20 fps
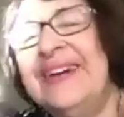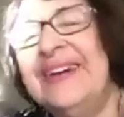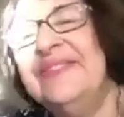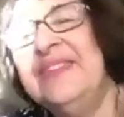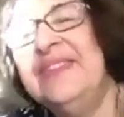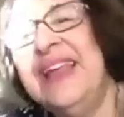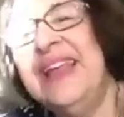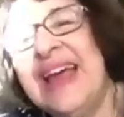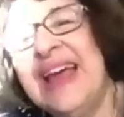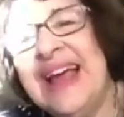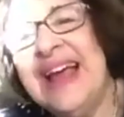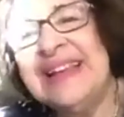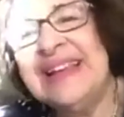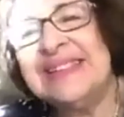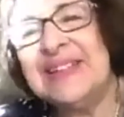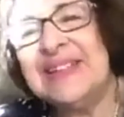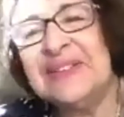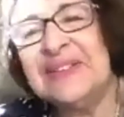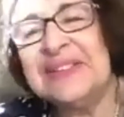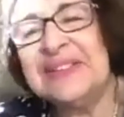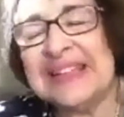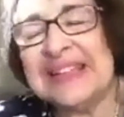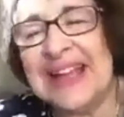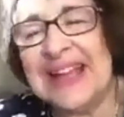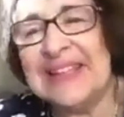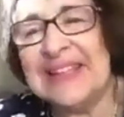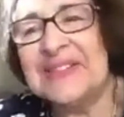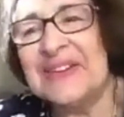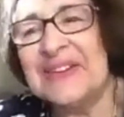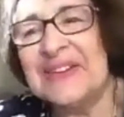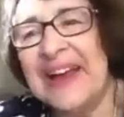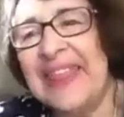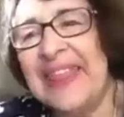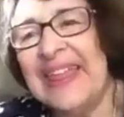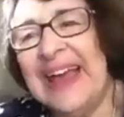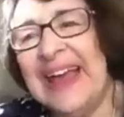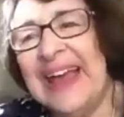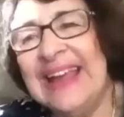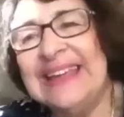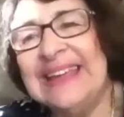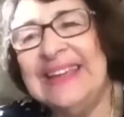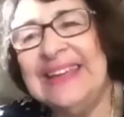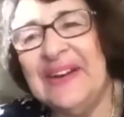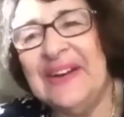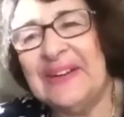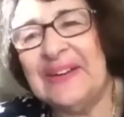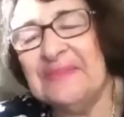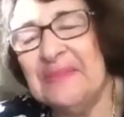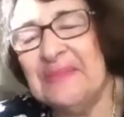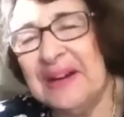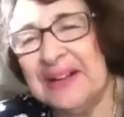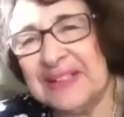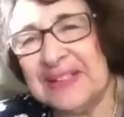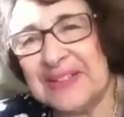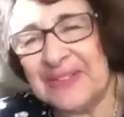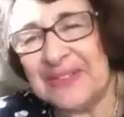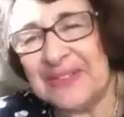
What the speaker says: you. So Sanjoy, thank you very much